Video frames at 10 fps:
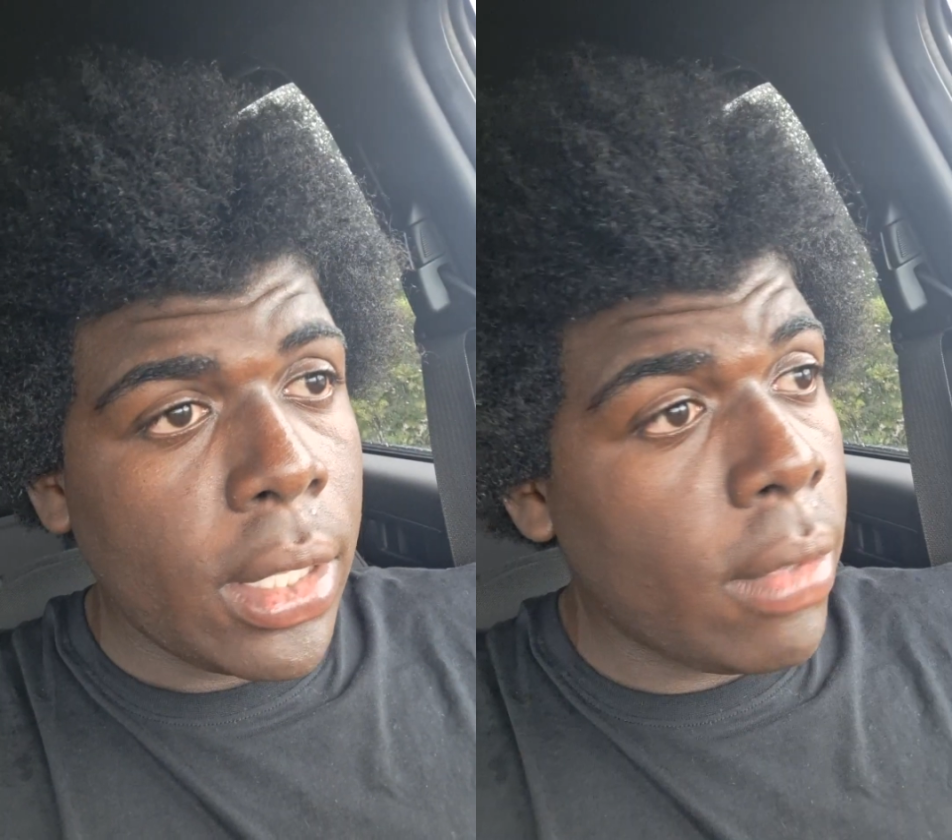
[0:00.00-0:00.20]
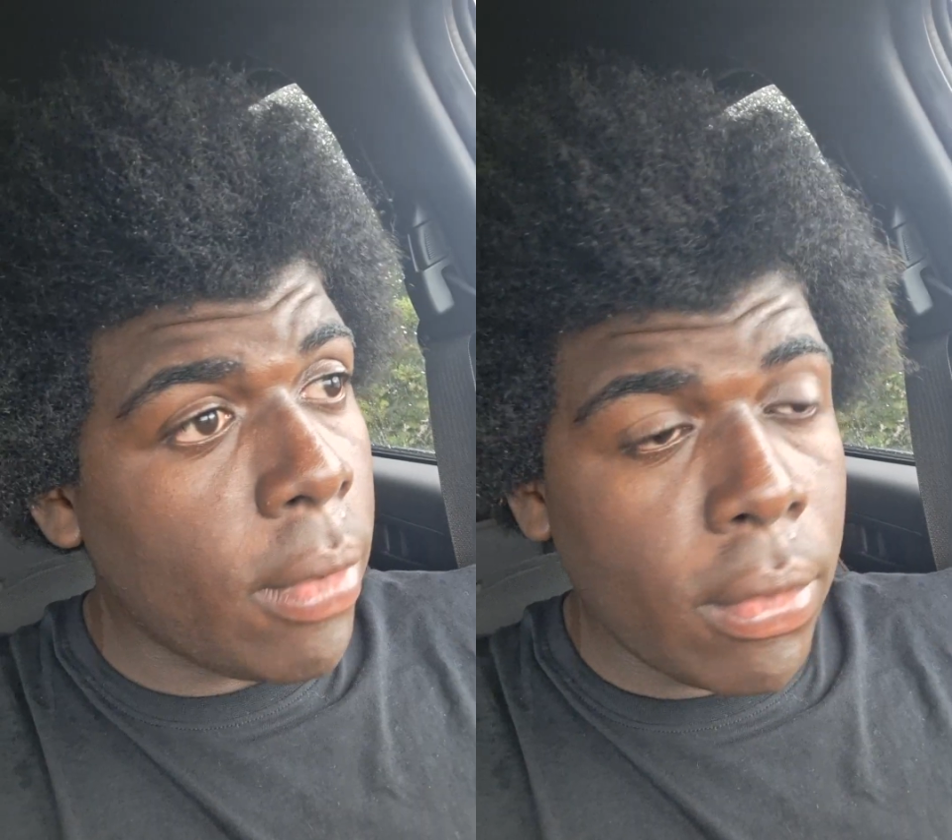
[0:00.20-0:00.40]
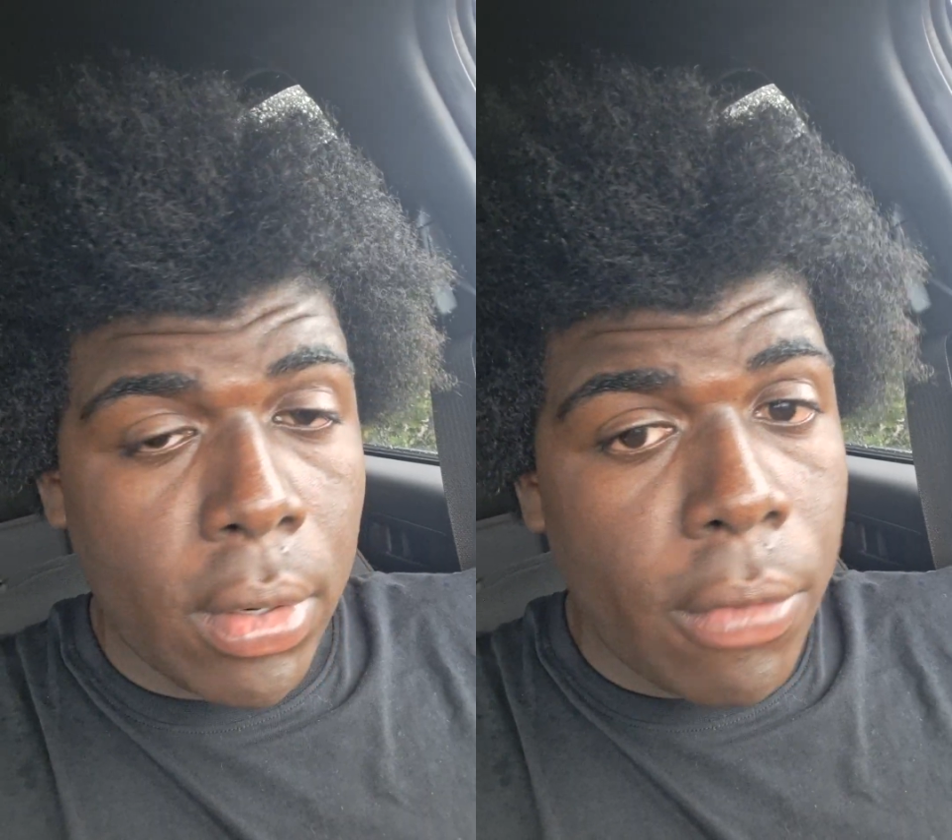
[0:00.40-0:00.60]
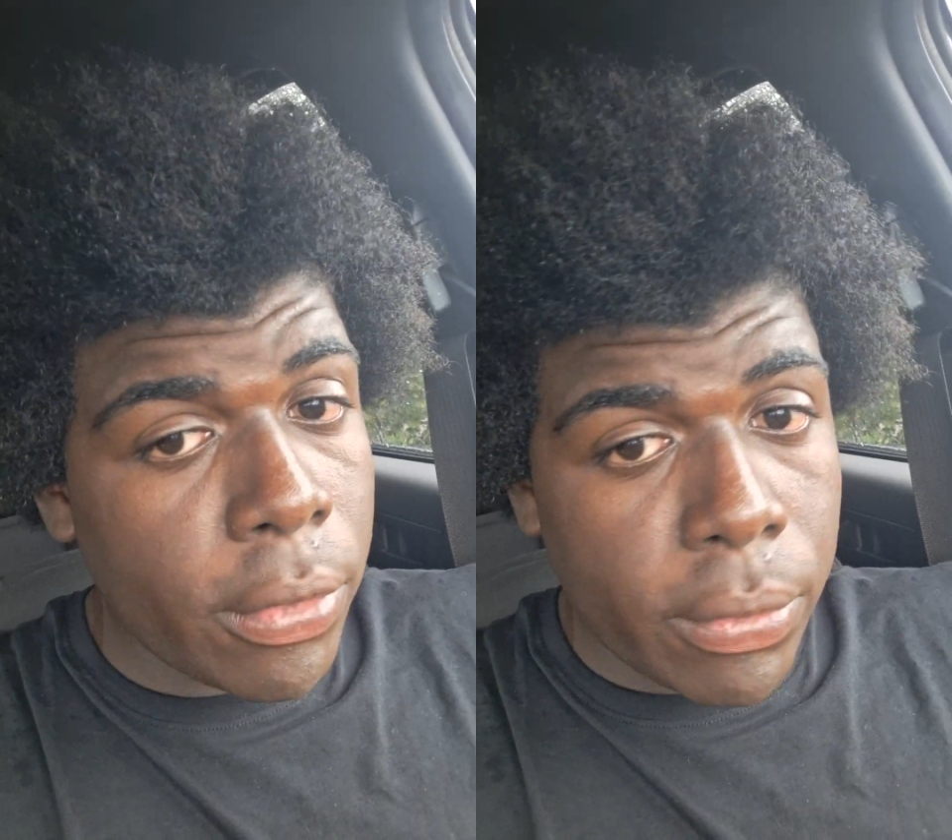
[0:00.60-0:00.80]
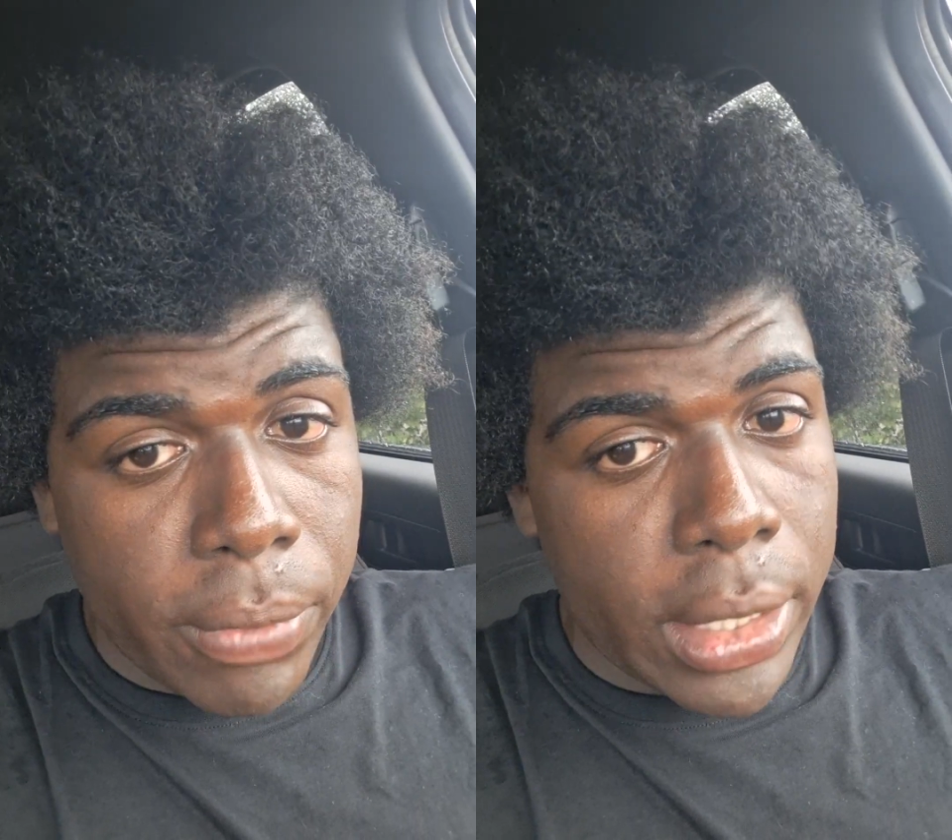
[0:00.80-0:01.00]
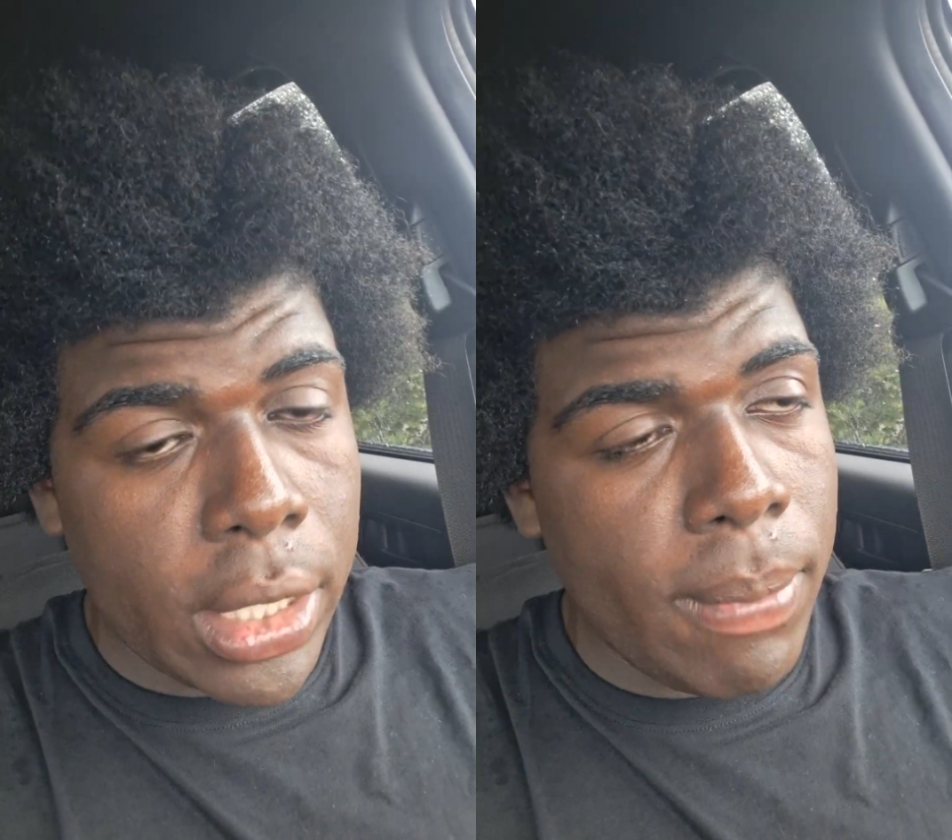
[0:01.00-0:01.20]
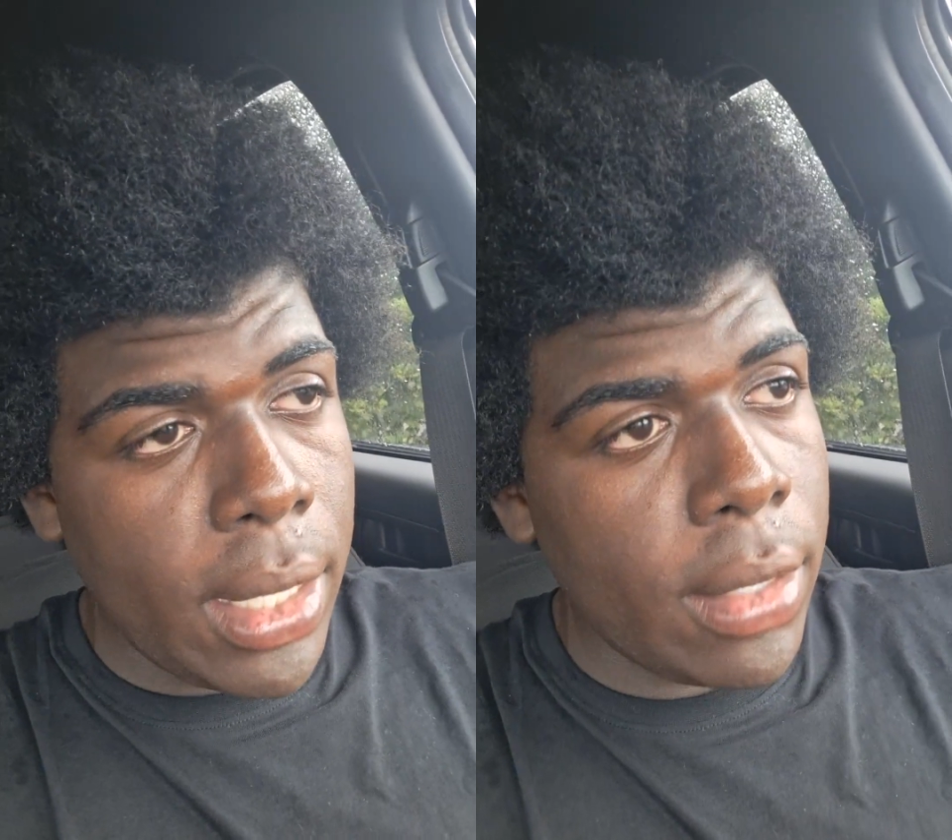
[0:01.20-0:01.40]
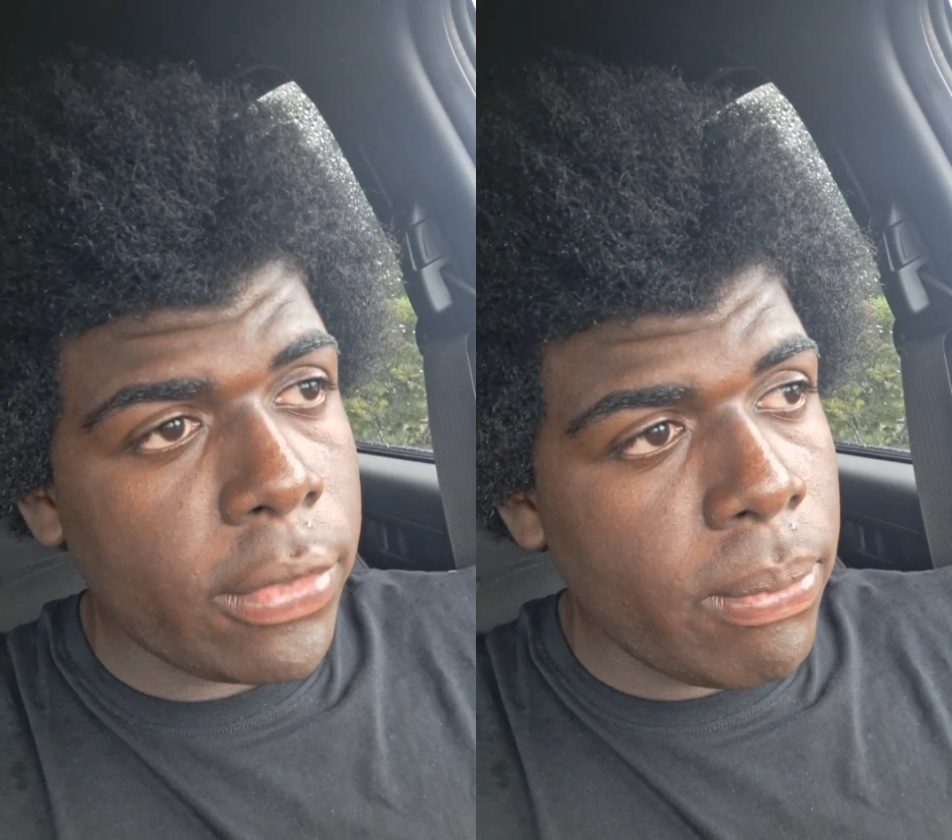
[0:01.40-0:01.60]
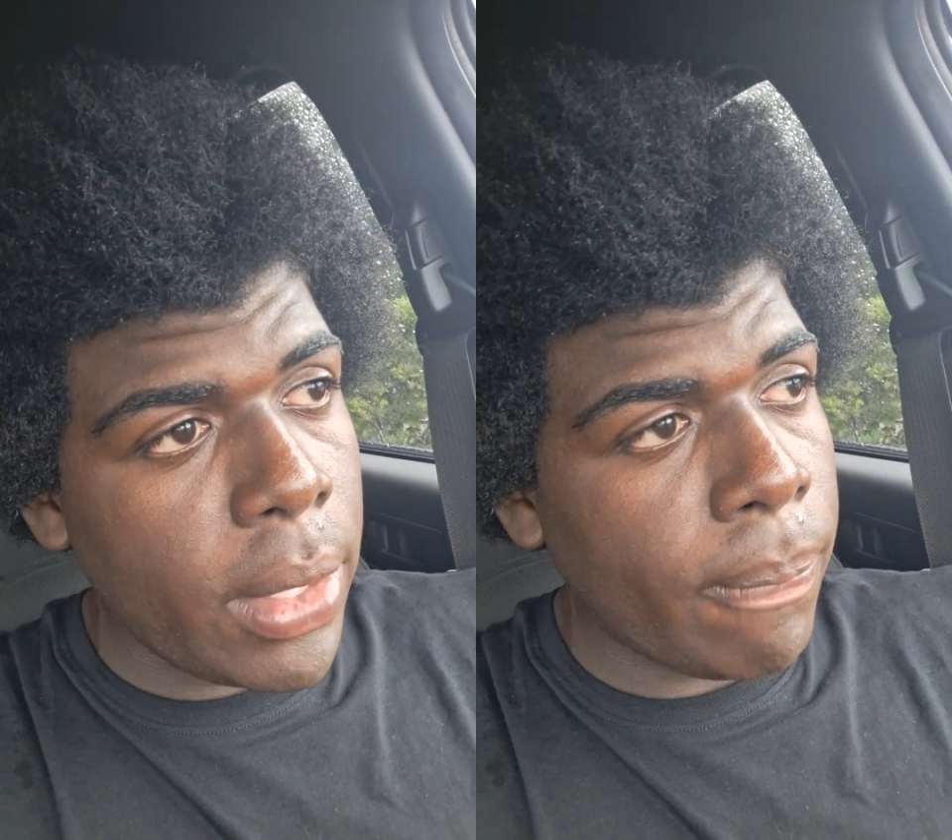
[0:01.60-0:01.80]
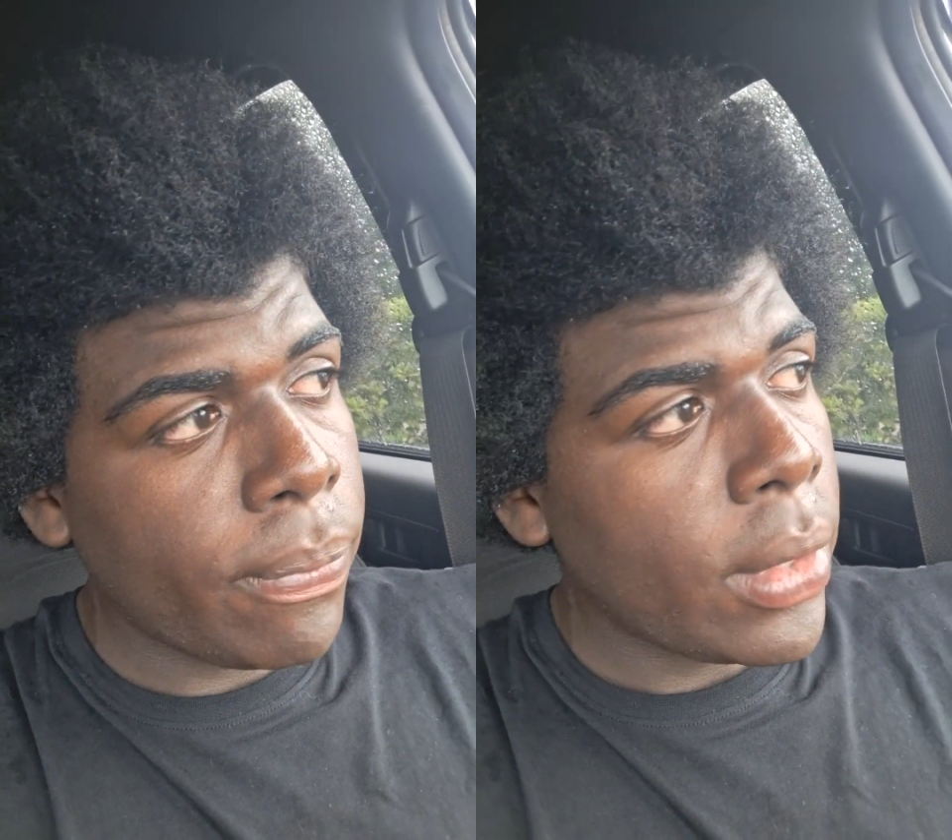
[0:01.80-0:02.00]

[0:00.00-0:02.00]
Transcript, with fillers: Lavell Crawford is a funny comedian to me.